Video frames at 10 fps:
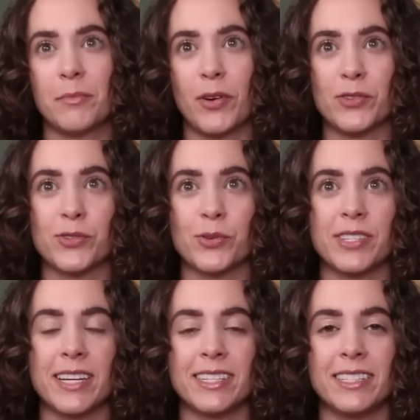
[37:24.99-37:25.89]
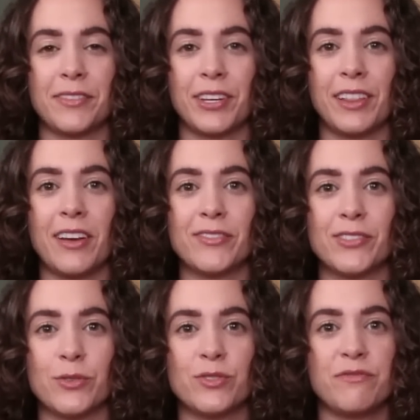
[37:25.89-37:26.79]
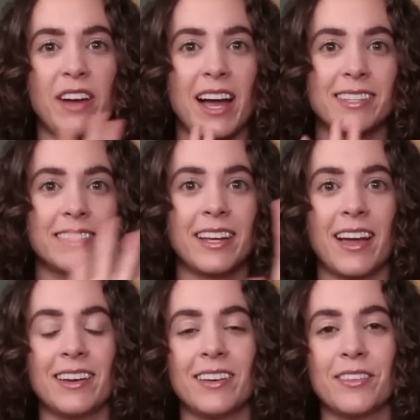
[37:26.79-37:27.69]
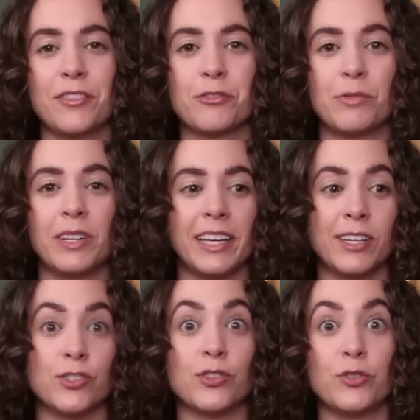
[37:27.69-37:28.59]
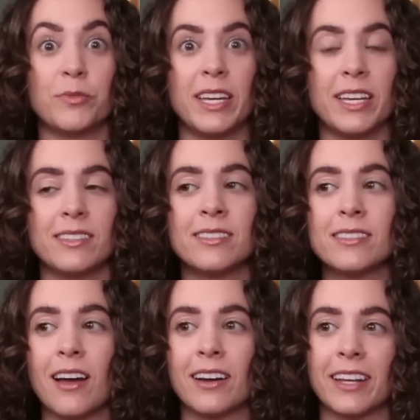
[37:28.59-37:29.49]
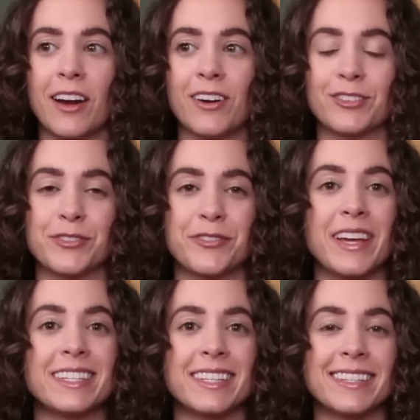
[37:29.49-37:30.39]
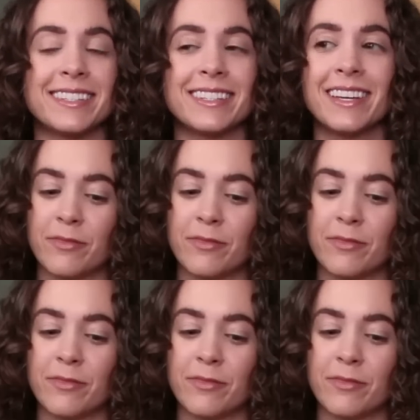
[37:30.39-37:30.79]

Martin Scorsese definitely loves those fast, kind of thrilling zoom-ins on characters' faces.